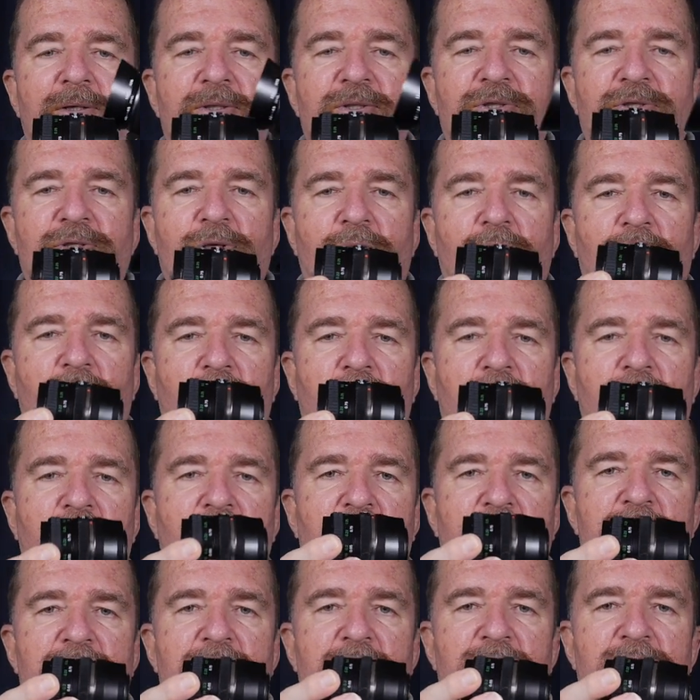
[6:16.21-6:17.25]
So
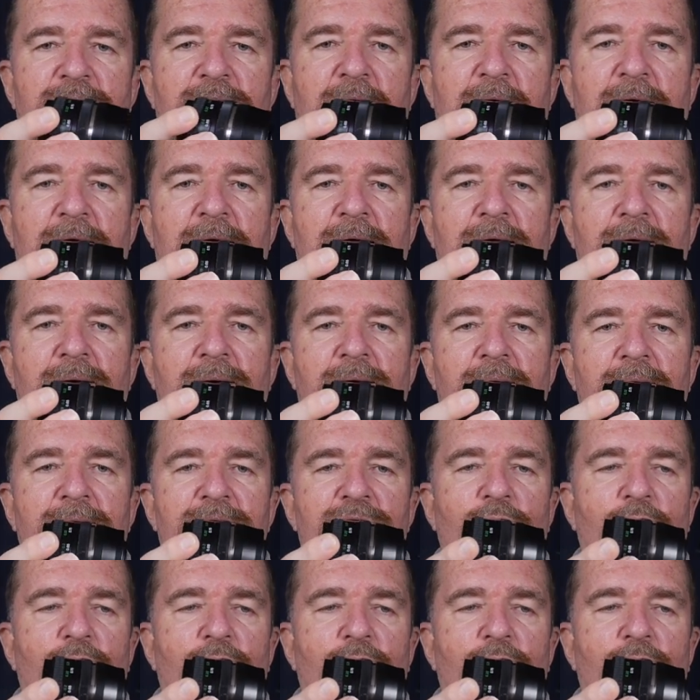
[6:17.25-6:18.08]
this is a uh,